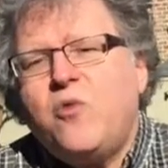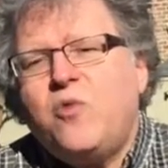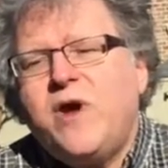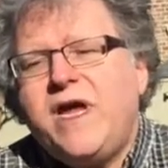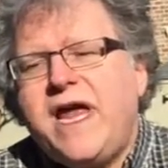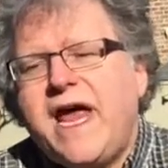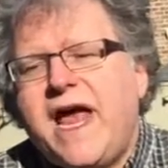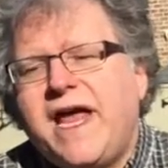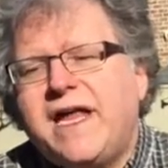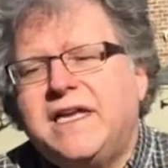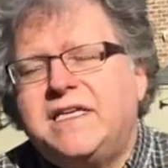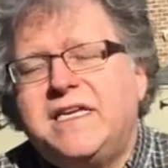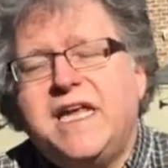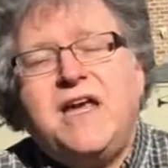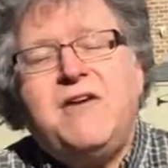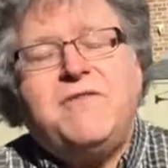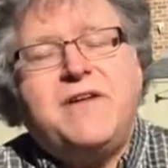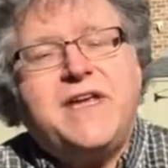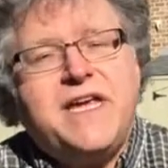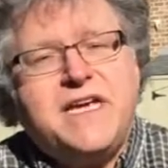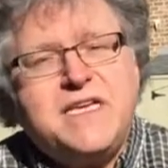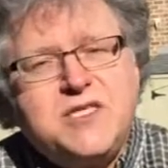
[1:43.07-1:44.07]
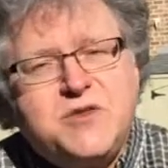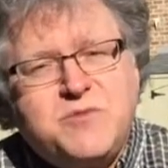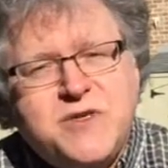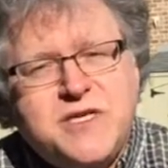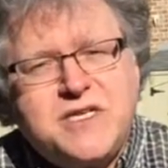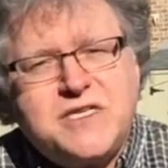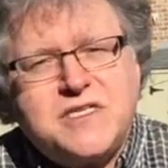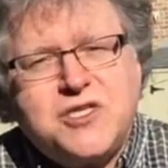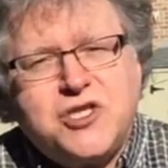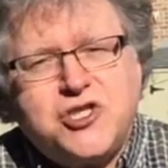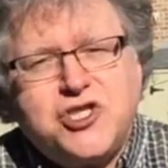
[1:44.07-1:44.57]
We had Dave
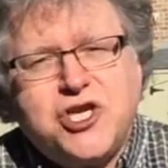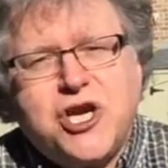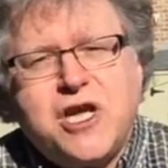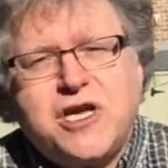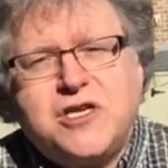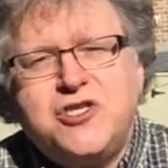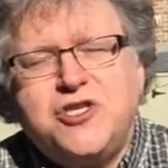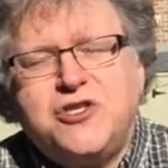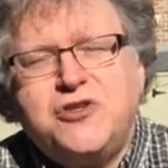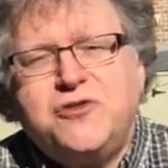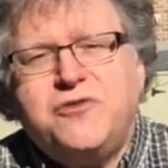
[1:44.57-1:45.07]
Hinksman as a judge,